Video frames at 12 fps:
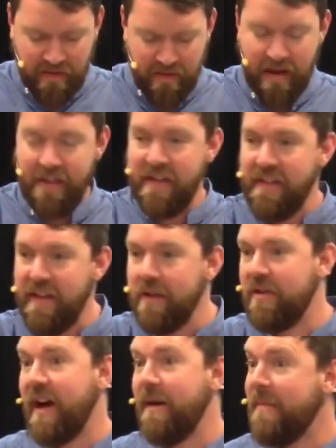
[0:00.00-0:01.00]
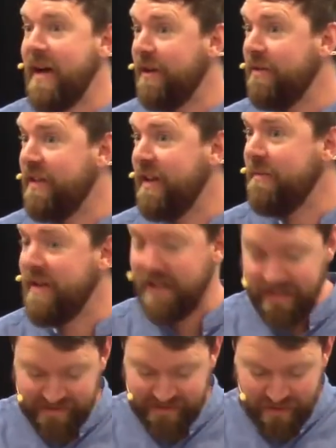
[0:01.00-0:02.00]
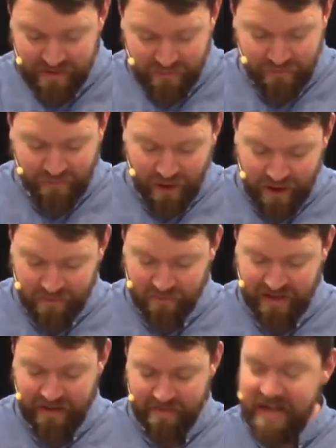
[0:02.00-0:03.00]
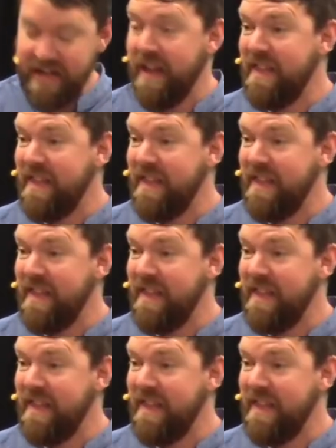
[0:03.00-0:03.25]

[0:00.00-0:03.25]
and then they'll come back with him at his final coming,